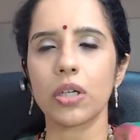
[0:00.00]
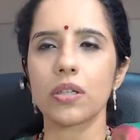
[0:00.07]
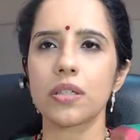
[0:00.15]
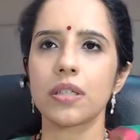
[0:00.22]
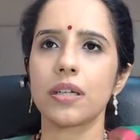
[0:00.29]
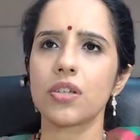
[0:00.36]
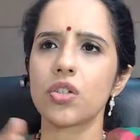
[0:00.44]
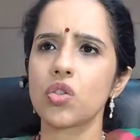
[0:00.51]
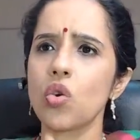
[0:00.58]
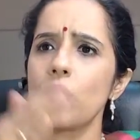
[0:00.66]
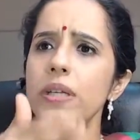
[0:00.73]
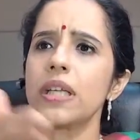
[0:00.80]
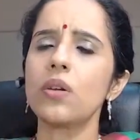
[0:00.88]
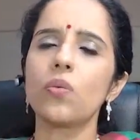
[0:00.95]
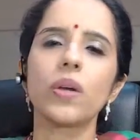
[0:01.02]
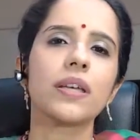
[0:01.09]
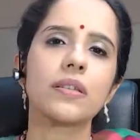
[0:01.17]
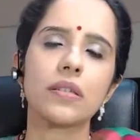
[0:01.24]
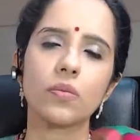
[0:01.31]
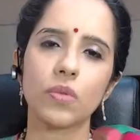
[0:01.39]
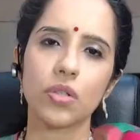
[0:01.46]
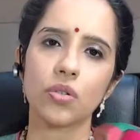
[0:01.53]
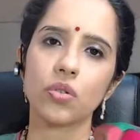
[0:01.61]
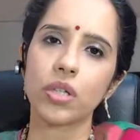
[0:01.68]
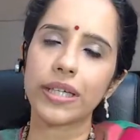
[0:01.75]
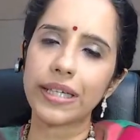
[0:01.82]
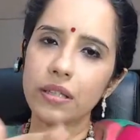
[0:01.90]
Because there are so many ways in which
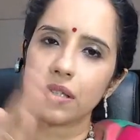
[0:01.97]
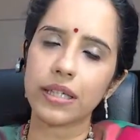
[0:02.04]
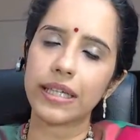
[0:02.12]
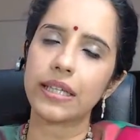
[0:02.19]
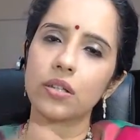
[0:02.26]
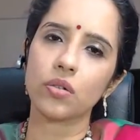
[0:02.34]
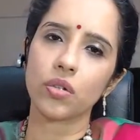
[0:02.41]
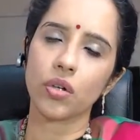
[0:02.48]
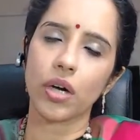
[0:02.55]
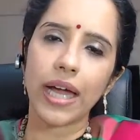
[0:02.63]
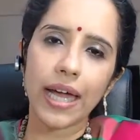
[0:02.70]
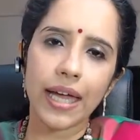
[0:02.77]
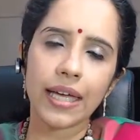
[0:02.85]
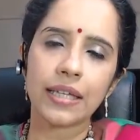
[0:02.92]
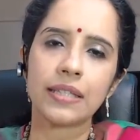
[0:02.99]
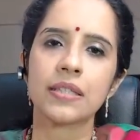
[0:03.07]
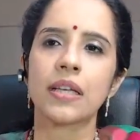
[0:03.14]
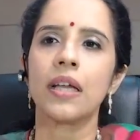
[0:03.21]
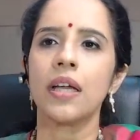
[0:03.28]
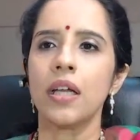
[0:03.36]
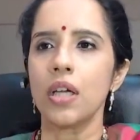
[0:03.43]
you could heal clean through your hands.